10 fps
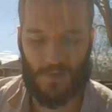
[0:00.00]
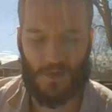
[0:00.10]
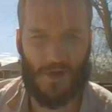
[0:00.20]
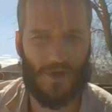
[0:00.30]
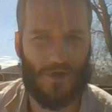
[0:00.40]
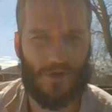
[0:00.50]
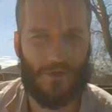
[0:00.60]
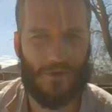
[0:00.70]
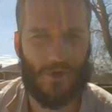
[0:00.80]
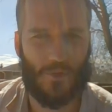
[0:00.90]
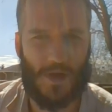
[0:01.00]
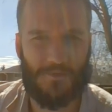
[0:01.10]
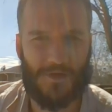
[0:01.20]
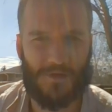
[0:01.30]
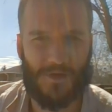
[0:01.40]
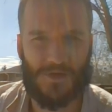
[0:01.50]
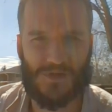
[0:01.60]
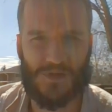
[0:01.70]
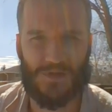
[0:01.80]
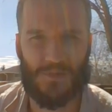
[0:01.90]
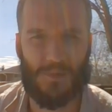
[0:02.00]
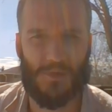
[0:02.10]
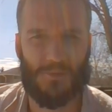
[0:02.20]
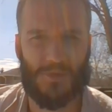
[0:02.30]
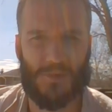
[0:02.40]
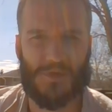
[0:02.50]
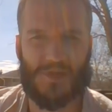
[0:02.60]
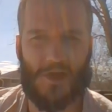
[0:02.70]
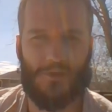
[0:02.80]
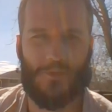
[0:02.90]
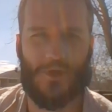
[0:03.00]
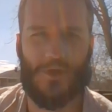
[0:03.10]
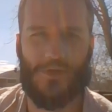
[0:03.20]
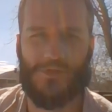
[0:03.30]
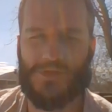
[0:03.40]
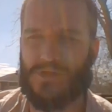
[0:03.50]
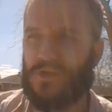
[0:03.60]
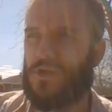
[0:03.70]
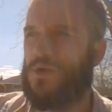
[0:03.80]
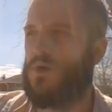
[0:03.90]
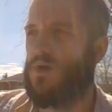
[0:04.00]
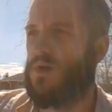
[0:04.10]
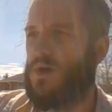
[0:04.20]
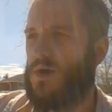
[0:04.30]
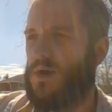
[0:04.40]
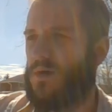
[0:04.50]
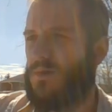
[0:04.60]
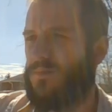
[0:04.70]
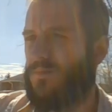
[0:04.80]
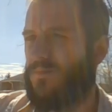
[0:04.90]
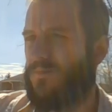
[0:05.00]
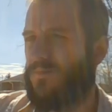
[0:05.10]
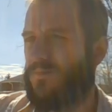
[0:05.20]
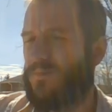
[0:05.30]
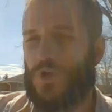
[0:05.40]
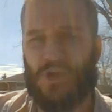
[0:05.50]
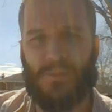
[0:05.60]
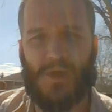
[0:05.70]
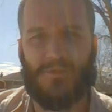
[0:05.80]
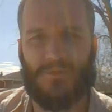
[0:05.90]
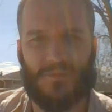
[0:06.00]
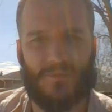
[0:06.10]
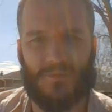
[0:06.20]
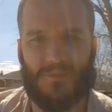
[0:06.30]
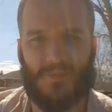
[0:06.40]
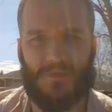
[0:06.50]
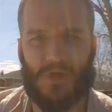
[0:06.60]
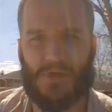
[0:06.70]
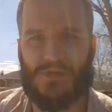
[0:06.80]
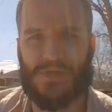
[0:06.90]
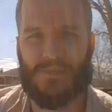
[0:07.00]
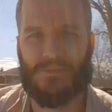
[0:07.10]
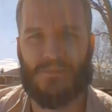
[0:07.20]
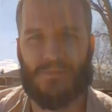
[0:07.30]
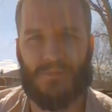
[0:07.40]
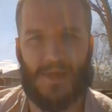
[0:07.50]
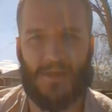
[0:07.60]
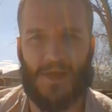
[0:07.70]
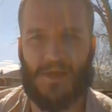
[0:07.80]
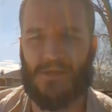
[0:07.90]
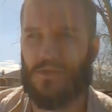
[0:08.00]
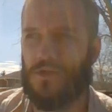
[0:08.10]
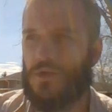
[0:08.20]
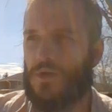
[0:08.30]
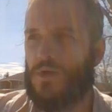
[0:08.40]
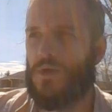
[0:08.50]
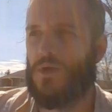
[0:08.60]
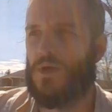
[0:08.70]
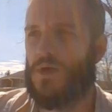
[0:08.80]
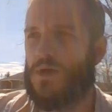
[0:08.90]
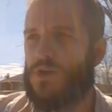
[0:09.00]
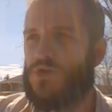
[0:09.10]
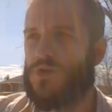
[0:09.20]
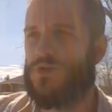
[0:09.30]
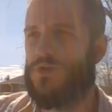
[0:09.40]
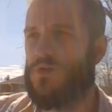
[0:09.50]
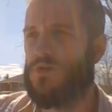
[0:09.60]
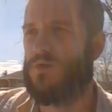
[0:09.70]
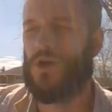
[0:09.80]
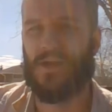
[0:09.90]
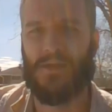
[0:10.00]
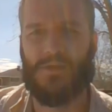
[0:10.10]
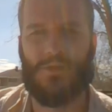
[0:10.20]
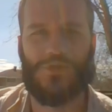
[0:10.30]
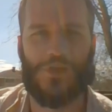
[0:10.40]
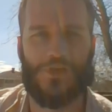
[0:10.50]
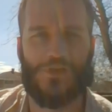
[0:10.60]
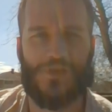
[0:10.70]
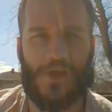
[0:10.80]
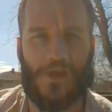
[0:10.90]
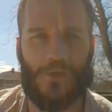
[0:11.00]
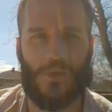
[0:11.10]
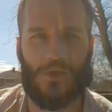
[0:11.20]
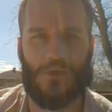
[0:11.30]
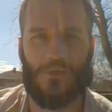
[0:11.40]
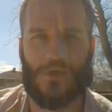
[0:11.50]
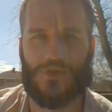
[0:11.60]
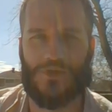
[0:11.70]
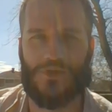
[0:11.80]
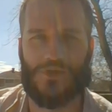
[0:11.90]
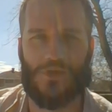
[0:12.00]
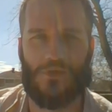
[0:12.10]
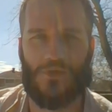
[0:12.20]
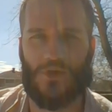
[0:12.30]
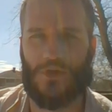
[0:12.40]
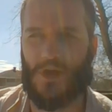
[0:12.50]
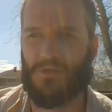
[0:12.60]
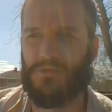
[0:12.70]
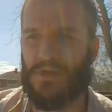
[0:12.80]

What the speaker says: Your Wi-Fi routers, I think we've all pretty much have them in our house. Um, Turn them off if you're not using them at night. Usually too, you can log in, change a setting where you actually just turn off